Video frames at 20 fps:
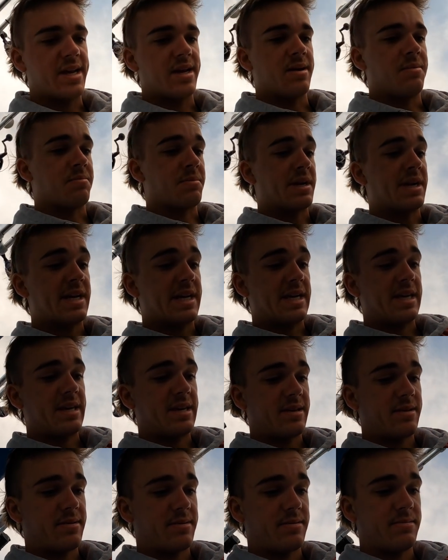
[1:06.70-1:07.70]
eating. I'm gonna
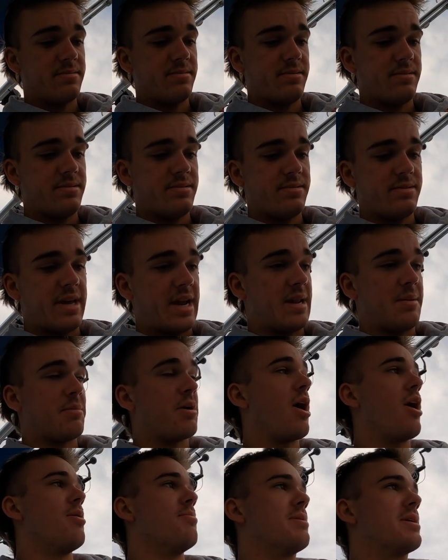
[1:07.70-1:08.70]
letting
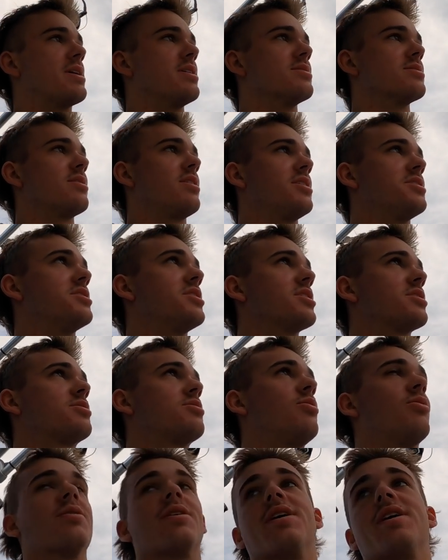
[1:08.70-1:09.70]
go because I
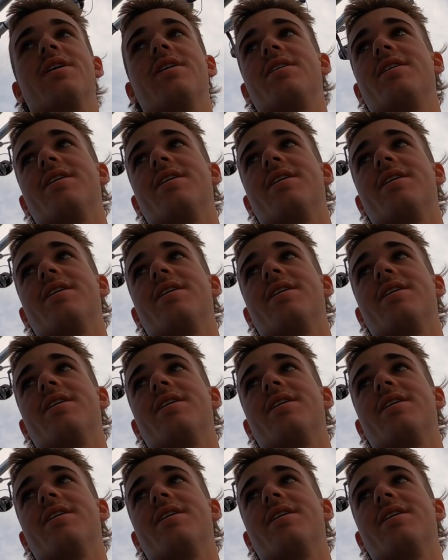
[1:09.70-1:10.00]
just caught it